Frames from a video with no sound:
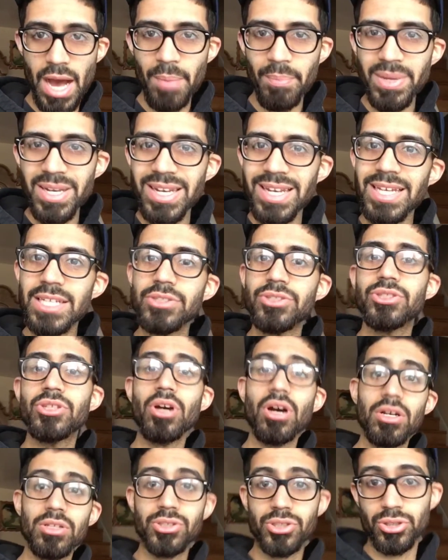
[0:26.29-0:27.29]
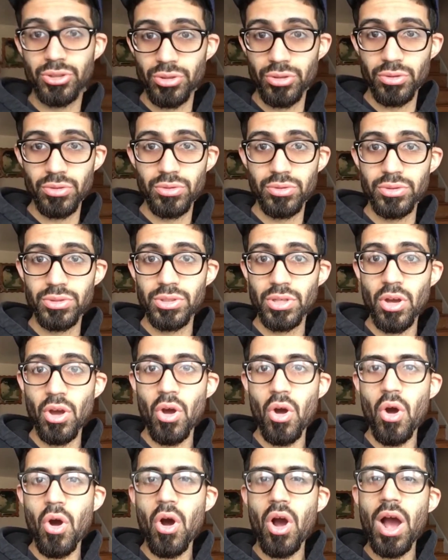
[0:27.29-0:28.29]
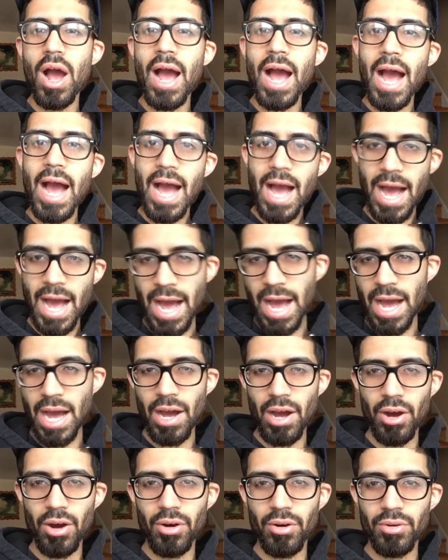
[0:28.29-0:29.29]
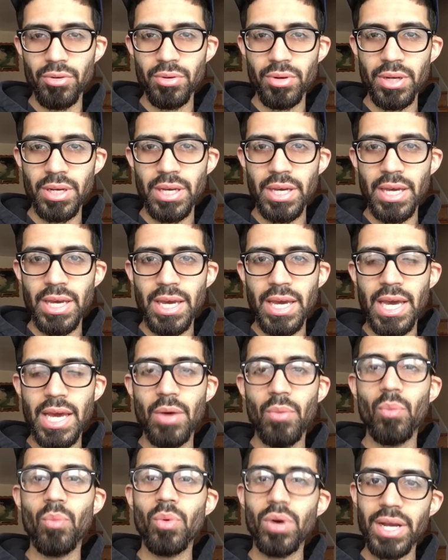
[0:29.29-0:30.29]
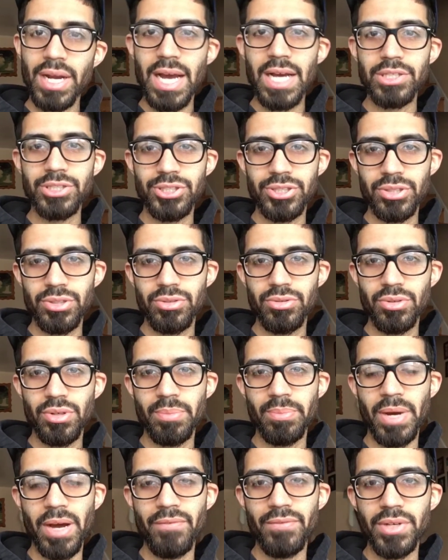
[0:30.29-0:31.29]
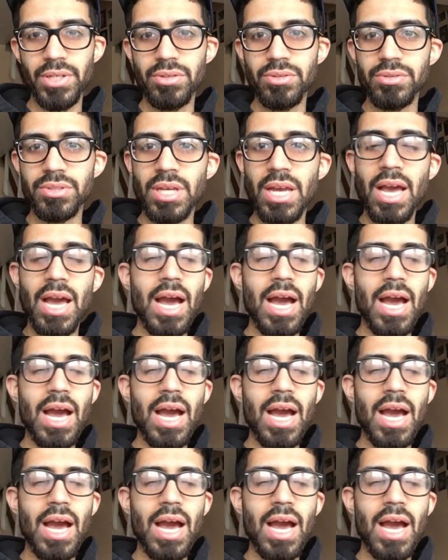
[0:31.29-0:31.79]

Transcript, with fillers: I'm going to let y'all choose how and what I should do in my videos.